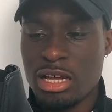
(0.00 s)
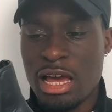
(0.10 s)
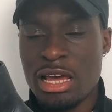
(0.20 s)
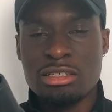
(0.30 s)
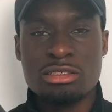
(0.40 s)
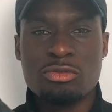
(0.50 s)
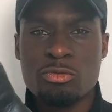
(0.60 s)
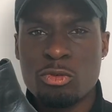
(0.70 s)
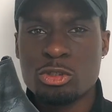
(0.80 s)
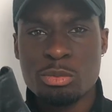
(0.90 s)
And
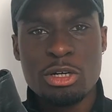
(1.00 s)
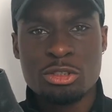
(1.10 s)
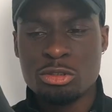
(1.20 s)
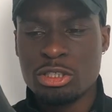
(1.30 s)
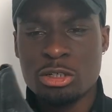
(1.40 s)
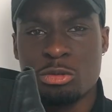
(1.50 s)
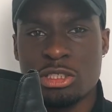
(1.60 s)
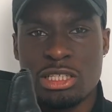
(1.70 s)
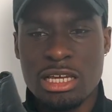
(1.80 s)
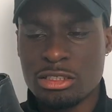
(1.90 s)
for smart shoes, I
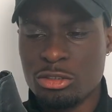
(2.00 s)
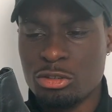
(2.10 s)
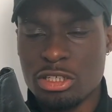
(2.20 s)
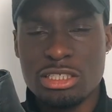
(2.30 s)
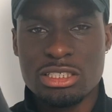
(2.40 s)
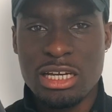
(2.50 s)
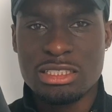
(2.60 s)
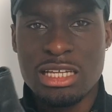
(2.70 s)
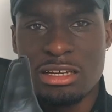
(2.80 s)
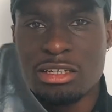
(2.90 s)
always like usually size
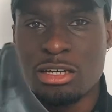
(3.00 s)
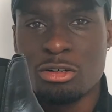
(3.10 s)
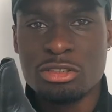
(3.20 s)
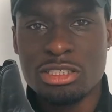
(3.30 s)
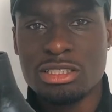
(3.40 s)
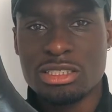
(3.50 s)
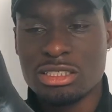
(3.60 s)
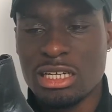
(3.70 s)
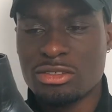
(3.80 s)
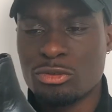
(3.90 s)
down, and I got these in a
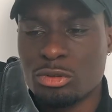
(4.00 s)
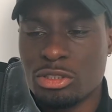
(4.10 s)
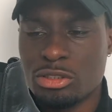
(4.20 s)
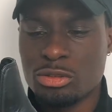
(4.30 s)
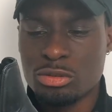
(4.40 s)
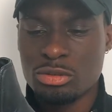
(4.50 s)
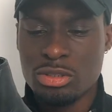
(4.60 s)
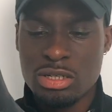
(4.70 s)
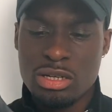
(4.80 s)
size 42.